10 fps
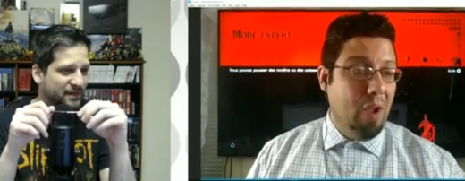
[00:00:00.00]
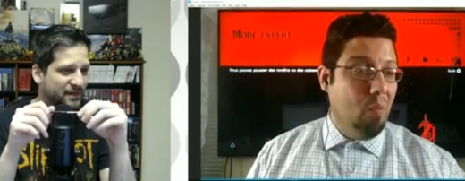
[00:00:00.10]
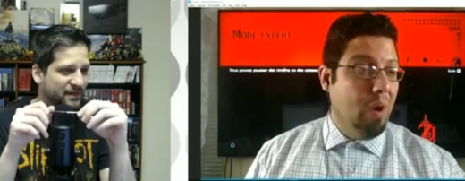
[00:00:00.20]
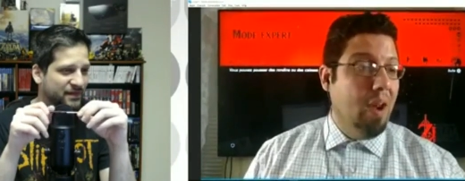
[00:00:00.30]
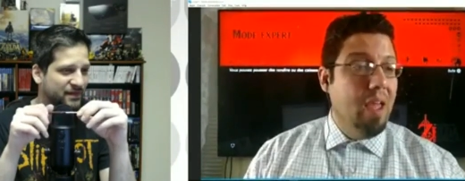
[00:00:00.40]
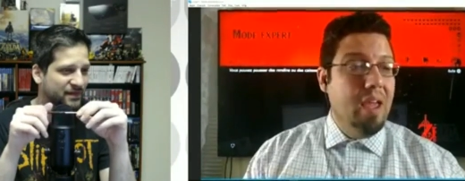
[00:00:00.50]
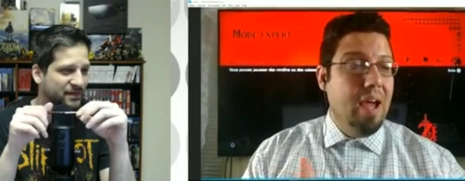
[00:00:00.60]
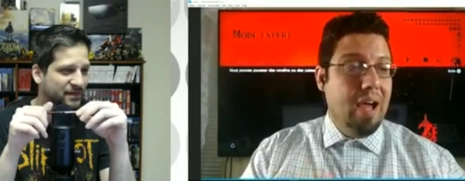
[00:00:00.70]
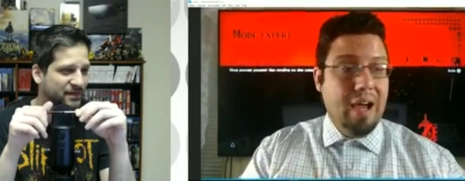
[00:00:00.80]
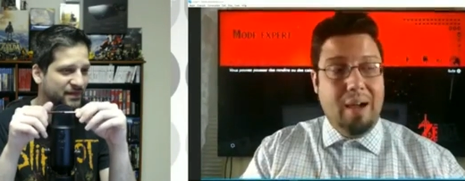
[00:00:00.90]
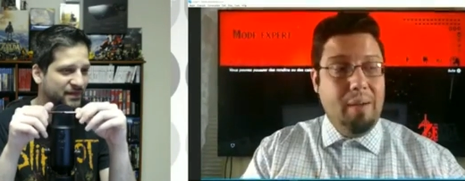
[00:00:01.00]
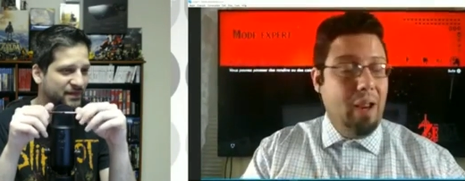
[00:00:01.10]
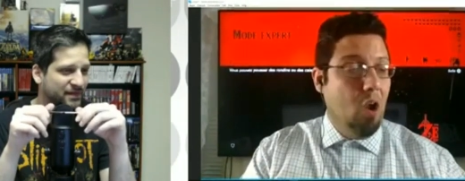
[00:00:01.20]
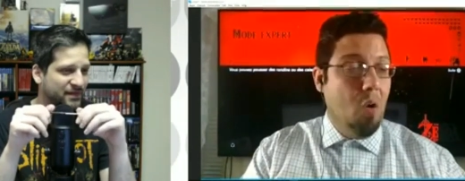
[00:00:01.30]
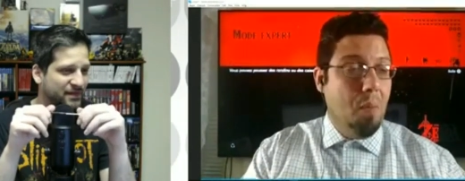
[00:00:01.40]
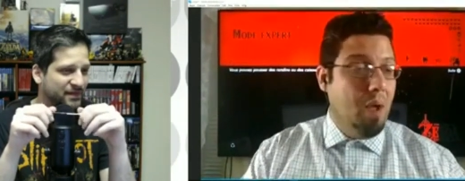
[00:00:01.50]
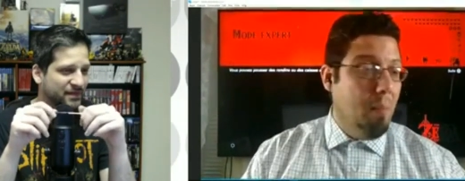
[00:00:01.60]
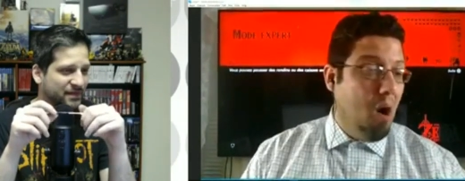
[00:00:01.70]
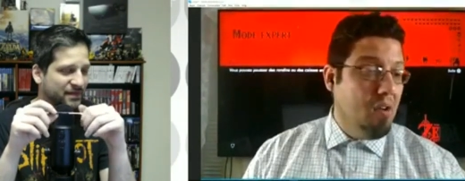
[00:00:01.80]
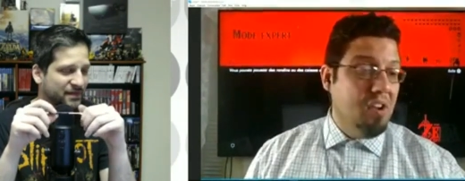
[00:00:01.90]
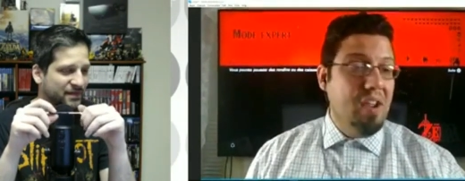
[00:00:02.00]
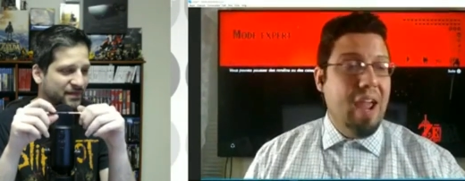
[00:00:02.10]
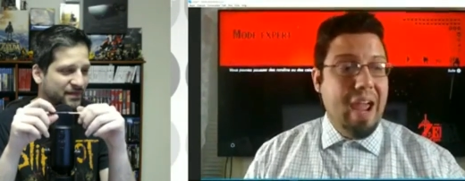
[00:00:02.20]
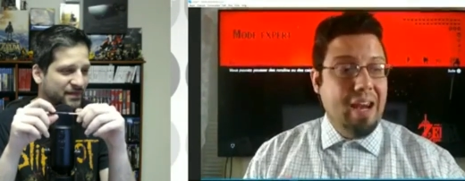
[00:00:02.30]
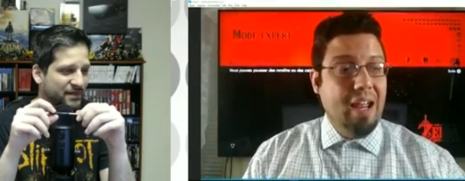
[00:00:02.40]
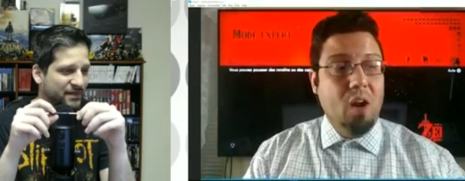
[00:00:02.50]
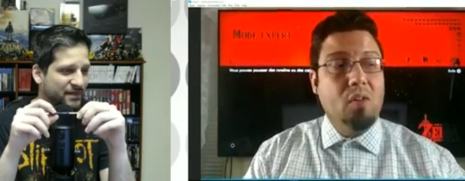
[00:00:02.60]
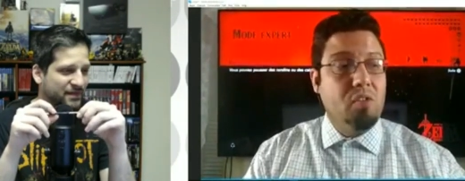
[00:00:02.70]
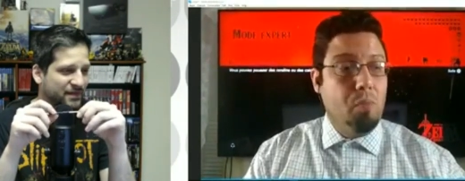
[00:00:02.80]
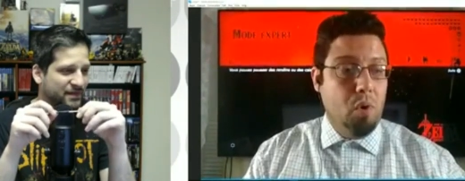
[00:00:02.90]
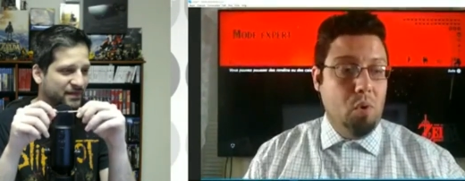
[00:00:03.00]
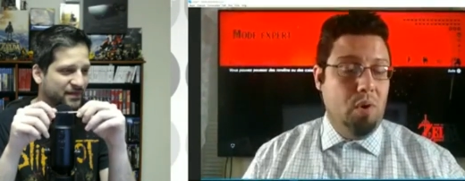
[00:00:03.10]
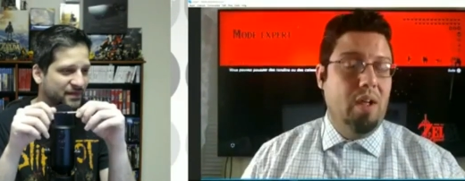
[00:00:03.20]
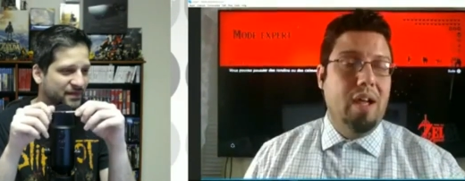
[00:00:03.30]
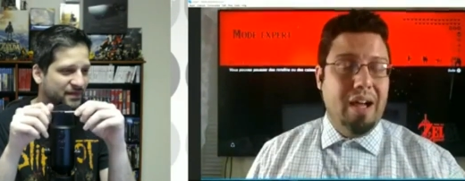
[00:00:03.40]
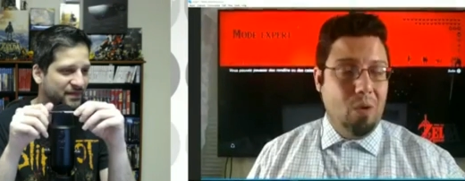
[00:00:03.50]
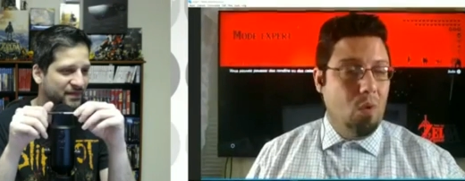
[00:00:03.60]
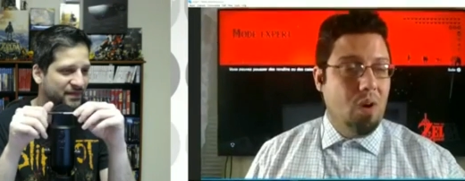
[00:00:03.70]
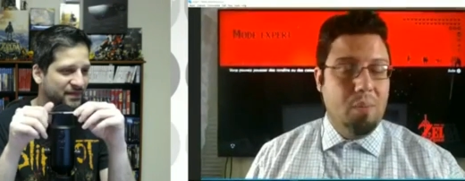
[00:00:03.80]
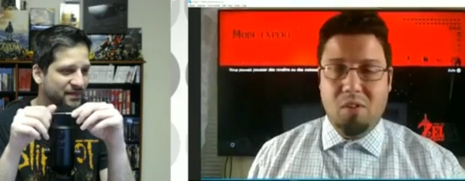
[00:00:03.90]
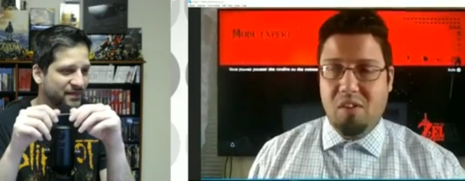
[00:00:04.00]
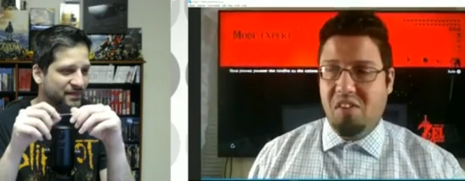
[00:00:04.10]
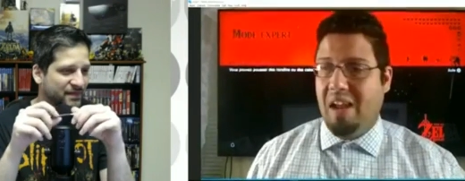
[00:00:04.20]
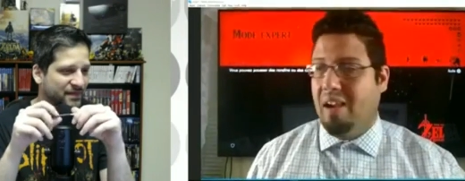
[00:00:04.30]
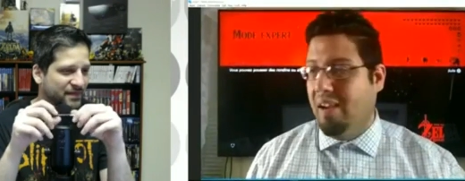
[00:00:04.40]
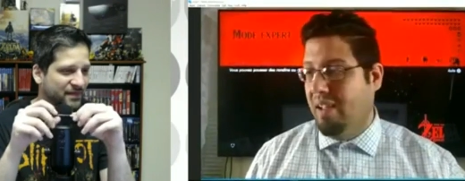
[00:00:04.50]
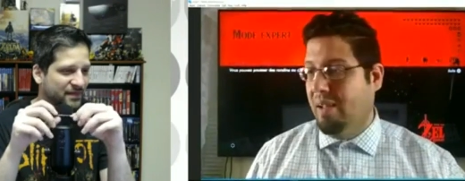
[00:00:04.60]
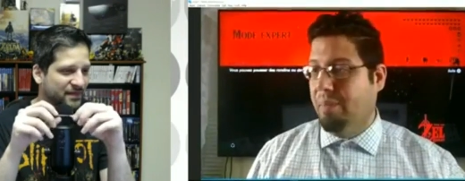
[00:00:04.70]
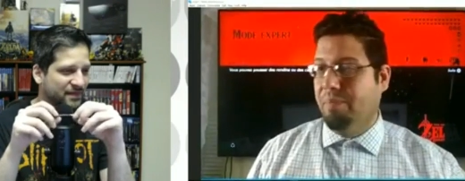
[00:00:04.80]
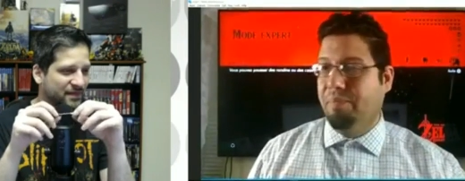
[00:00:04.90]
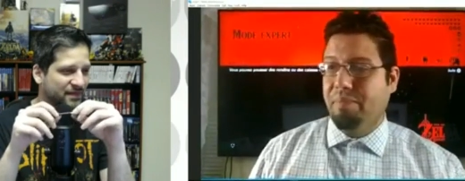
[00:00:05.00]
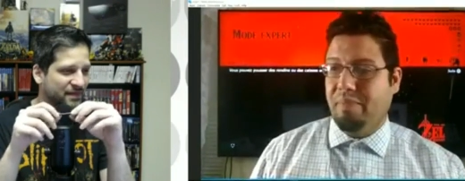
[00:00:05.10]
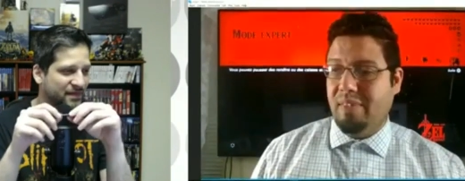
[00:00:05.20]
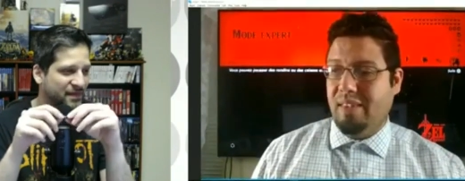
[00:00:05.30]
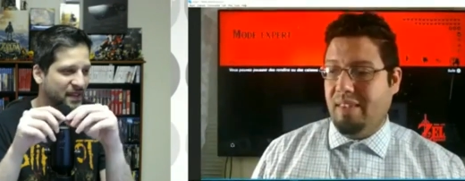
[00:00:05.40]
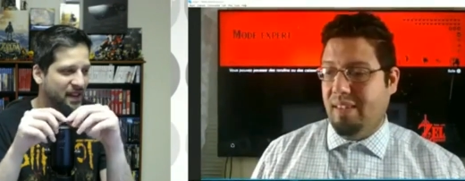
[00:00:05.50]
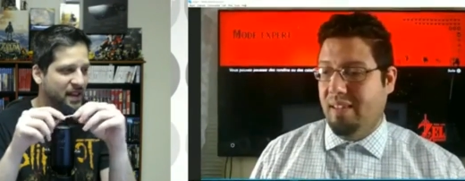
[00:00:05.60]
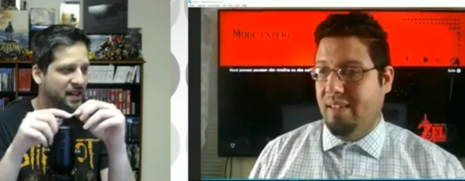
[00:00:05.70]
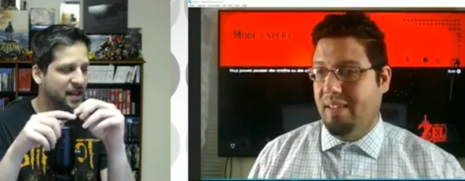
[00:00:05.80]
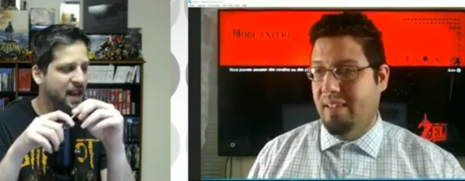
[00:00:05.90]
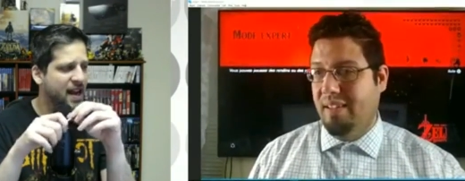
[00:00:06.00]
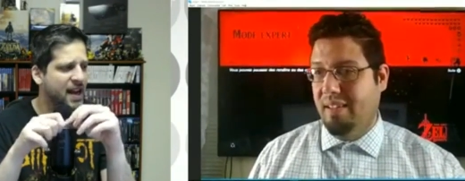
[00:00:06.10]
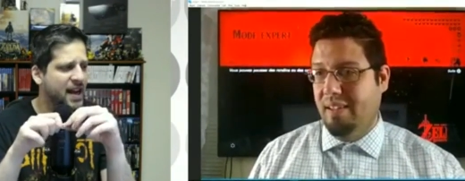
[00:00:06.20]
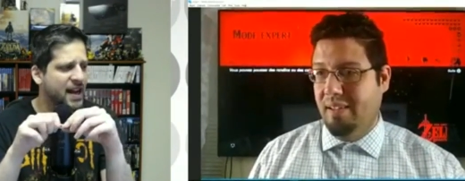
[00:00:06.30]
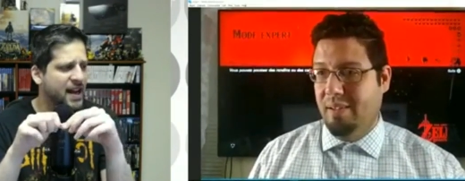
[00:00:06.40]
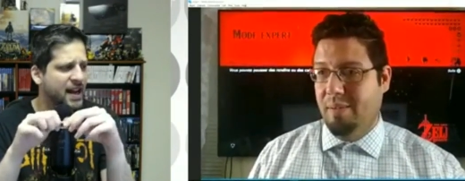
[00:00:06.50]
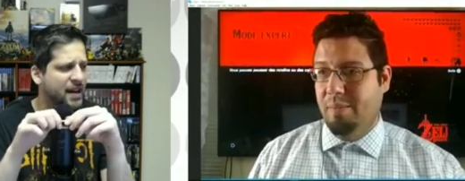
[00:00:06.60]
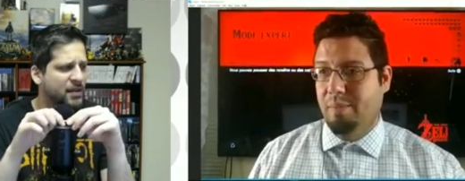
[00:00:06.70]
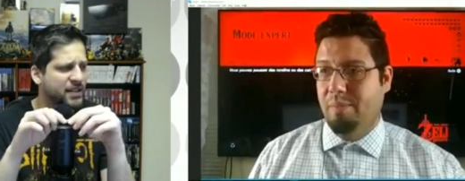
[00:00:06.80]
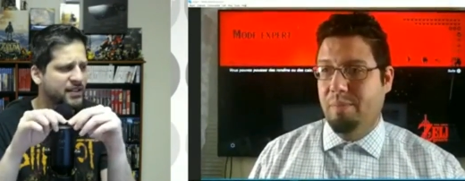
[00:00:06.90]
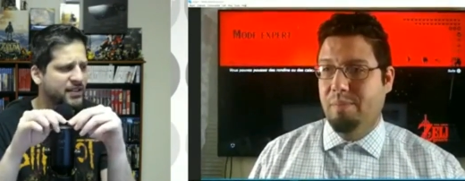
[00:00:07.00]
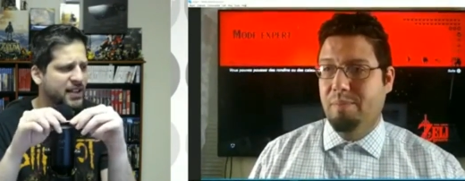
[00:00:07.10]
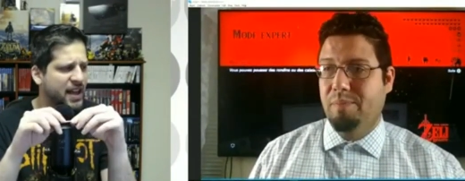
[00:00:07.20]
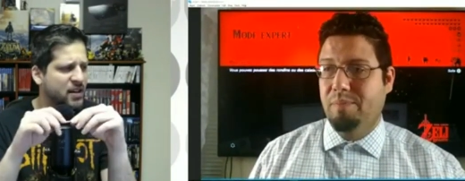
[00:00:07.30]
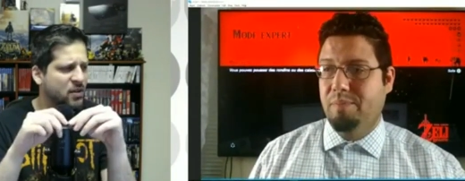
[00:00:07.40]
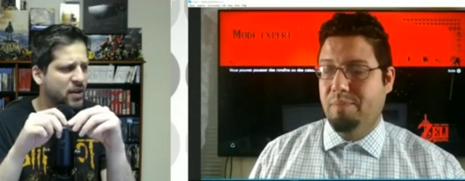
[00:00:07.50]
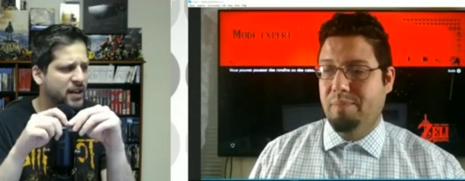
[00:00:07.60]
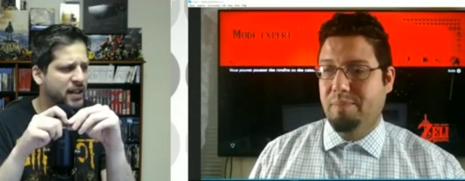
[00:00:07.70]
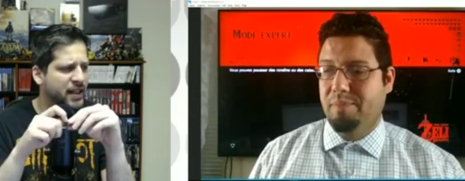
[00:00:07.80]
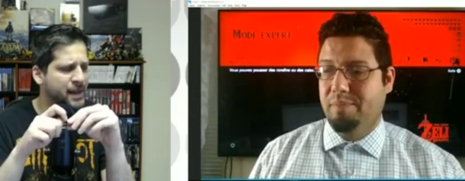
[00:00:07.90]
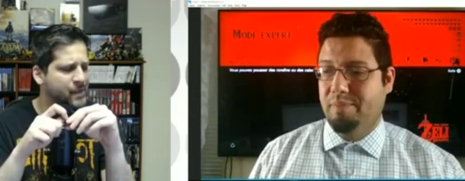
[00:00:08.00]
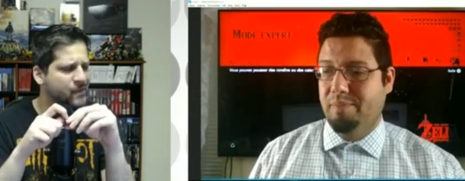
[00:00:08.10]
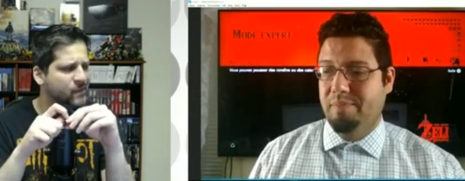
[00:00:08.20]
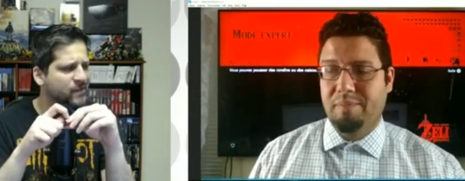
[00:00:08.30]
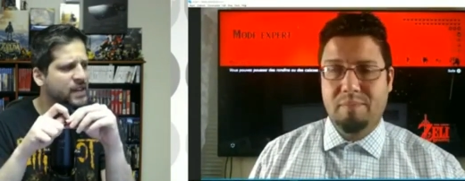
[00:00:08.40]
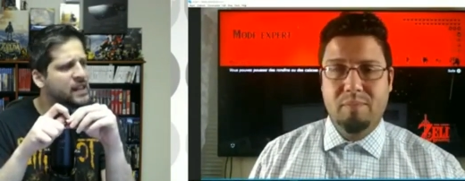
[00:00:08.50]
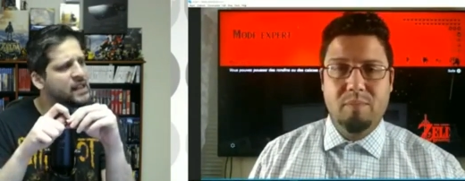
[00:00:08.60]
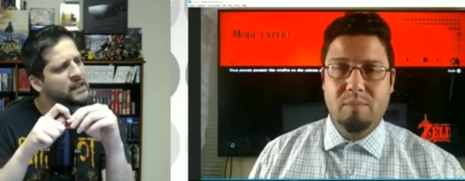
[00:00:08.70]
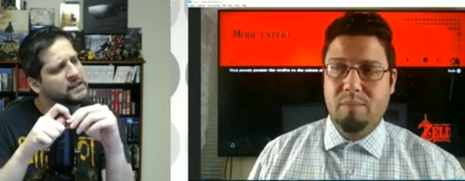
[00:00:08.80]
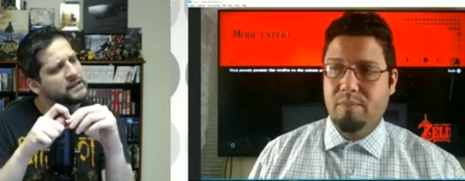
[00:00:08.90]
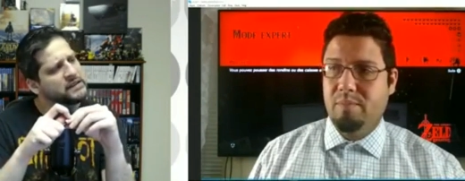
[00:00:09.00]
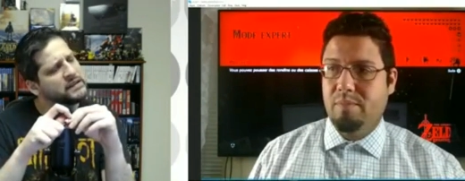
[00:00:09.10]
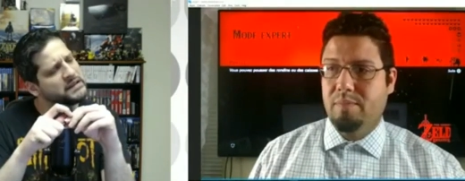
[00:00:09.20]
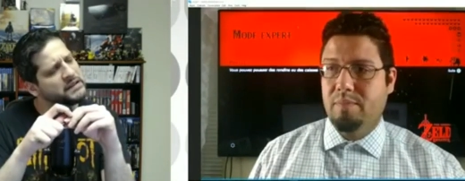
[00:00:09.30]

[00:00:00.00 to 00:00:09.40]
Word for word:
Speaker 1: have a great one. Uh, hello, Margie, and hello, Spoon. Uh, welcome to the chat.
Speaker 2: Yeah, uh, I was gonna say quickly. Uh,